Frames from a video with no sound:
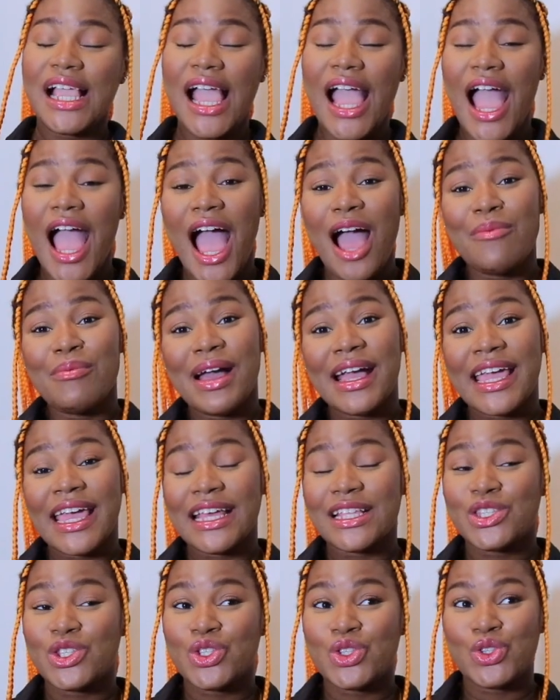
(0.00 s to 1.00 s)

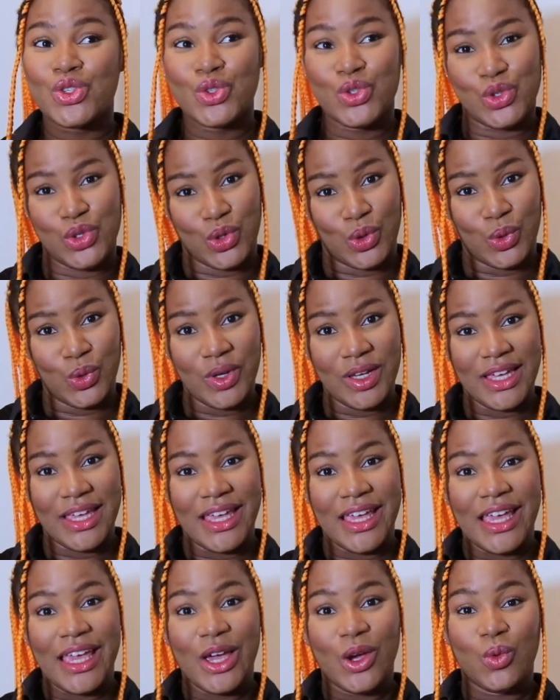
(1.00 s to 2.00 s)
Amaket Studio,
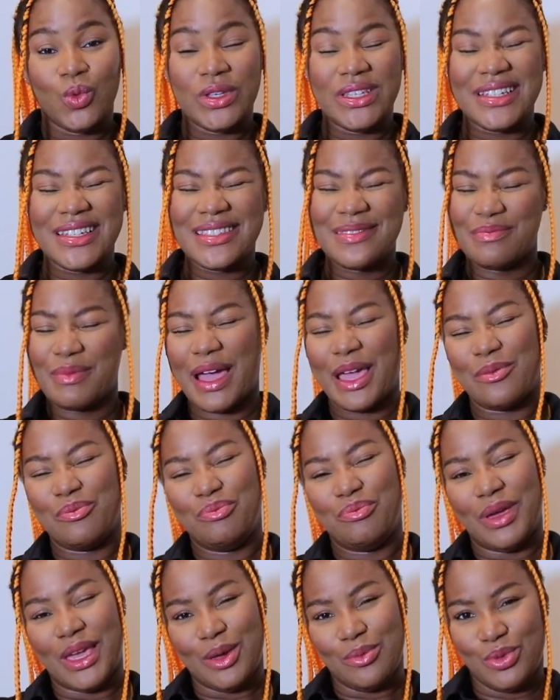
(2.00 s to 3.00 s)
which is my
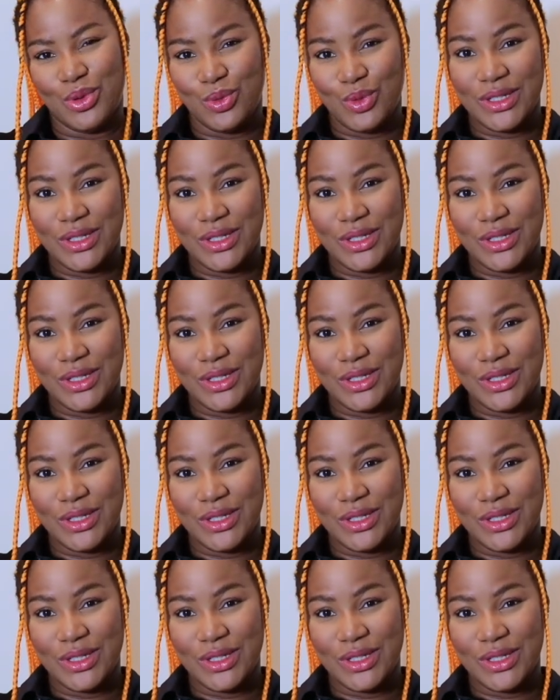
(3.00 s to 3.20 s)
baby,